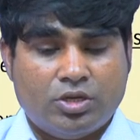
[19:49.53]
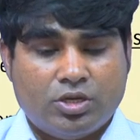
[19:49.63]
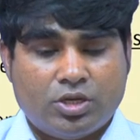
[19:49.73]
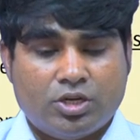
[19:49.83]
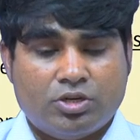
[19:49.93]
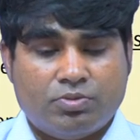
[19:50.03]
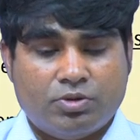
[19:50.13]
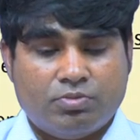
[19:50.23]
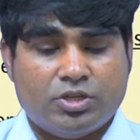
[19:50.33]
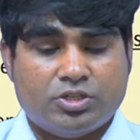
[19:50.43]
a kind
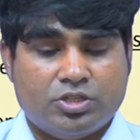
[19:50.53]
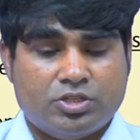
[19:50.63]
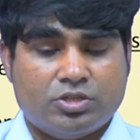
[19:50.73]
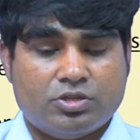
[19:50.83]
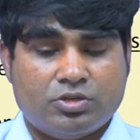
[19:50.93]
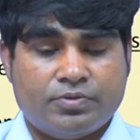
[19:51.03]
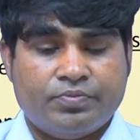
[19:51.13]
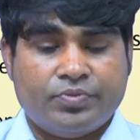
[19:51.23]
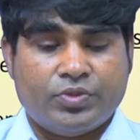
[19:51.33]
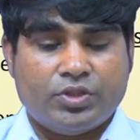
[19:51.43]
of best decision.
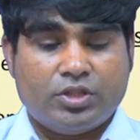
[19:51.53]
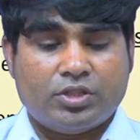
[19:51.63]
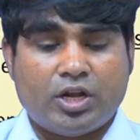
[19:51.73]
Then